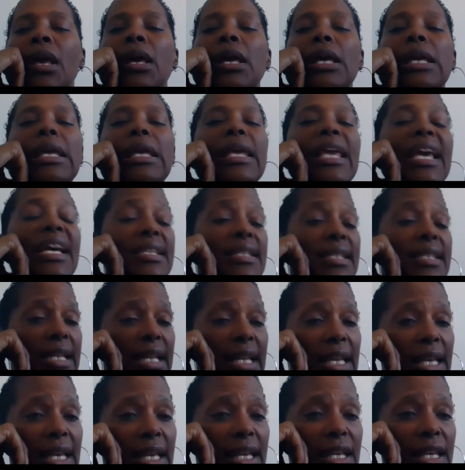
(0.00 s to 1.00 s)
Yes, it
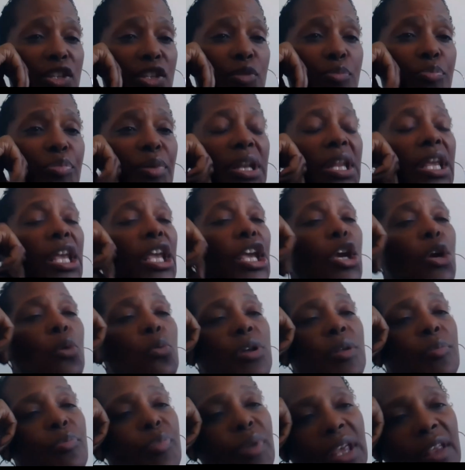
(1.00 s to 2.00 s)
is, but here
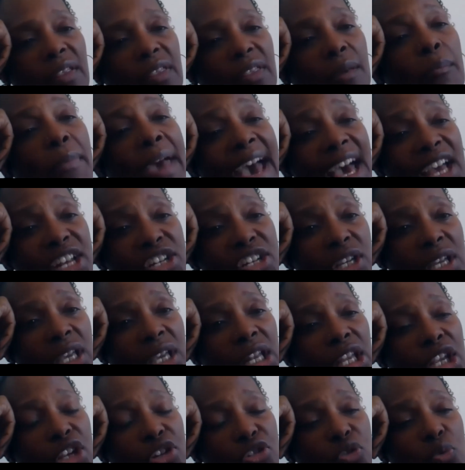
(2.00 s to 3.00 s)
would be the magic, and
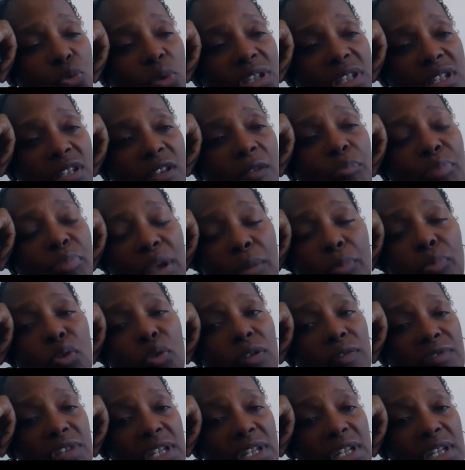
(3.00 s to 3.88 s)
here's what some people have